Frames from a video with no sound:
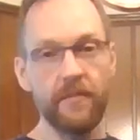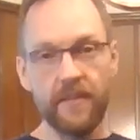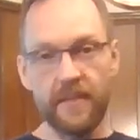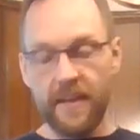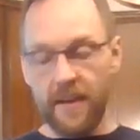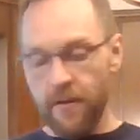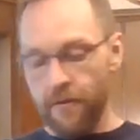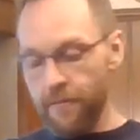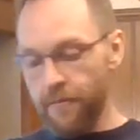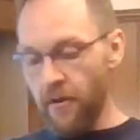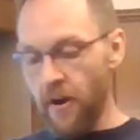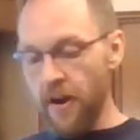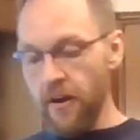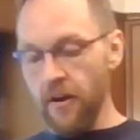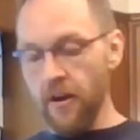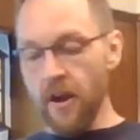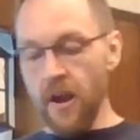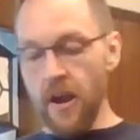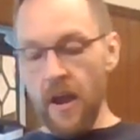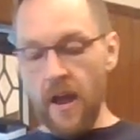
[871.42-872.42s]
in the air
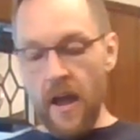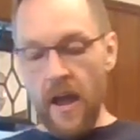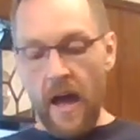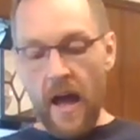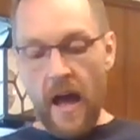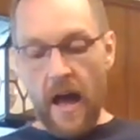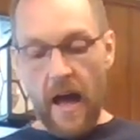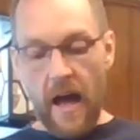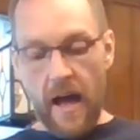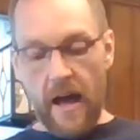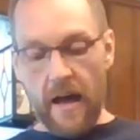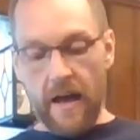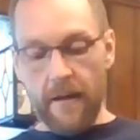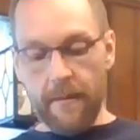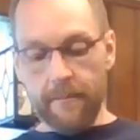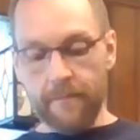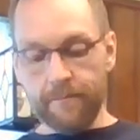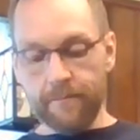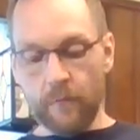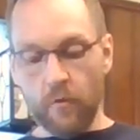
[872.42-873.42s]
fryer.
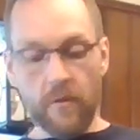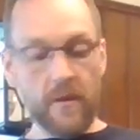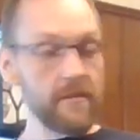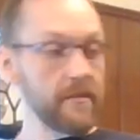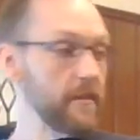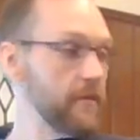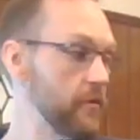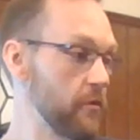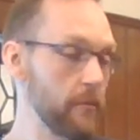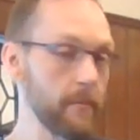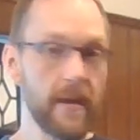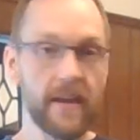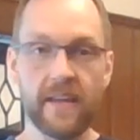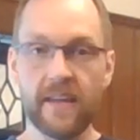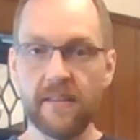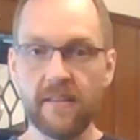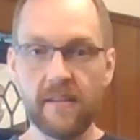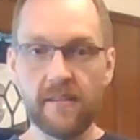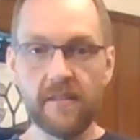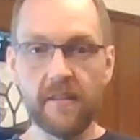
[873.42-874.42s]
Or even if you were
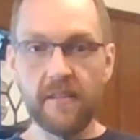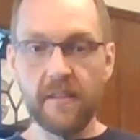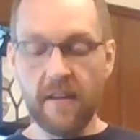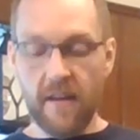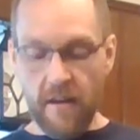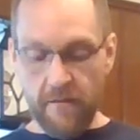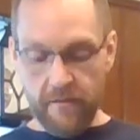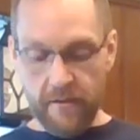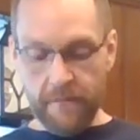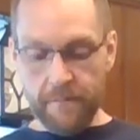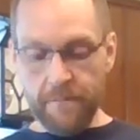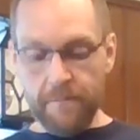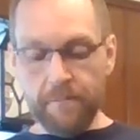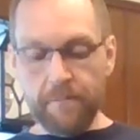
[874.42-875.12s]
making these in the oven.